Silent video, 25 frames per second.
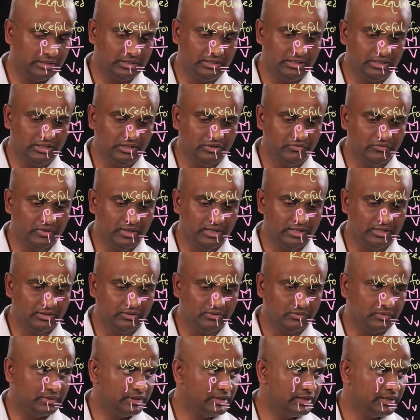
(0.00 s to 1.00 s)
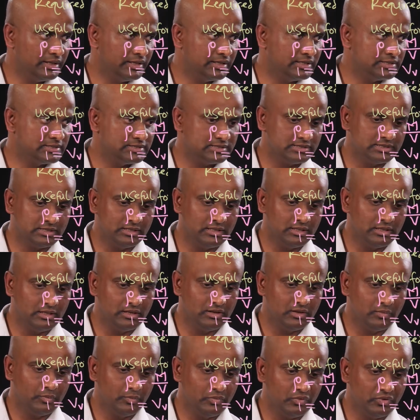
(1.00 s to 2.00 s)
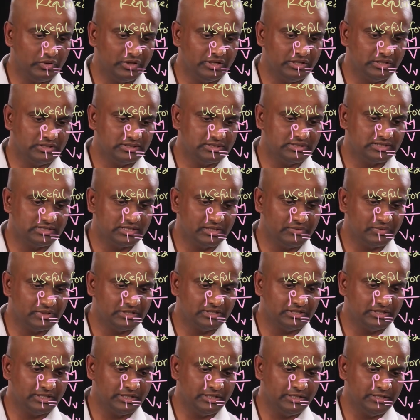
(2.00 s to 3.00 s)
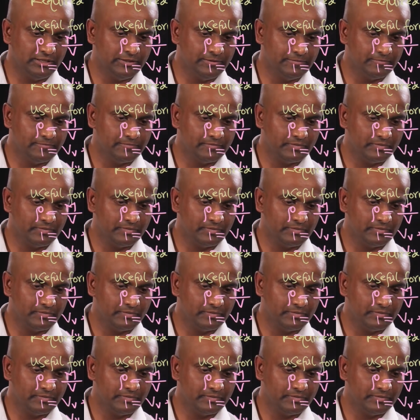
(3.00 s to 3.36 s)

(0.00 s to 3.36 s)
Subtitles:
E value as 0.73,